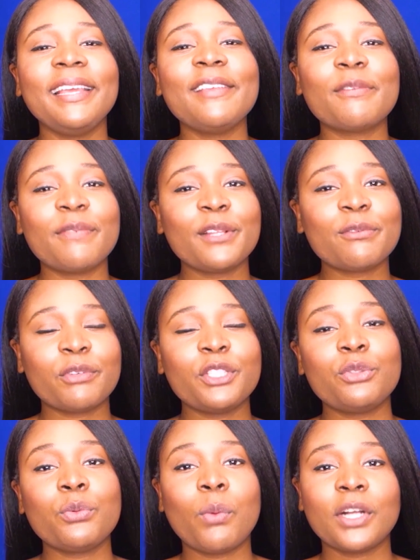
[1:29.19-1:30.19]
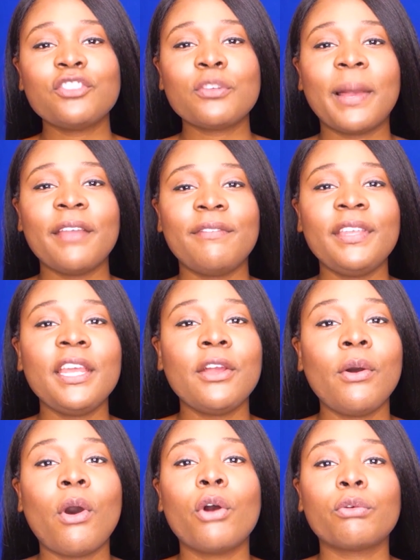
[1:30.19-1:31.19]
please feel free to watch my
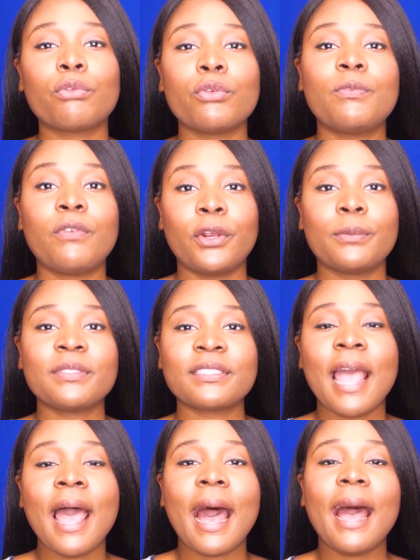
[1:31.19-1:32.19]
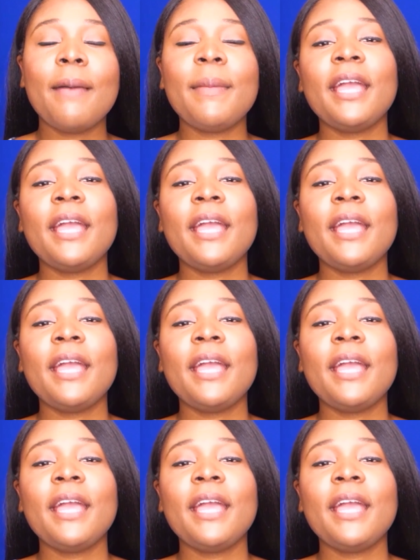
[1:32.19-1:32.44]
video on group verbs.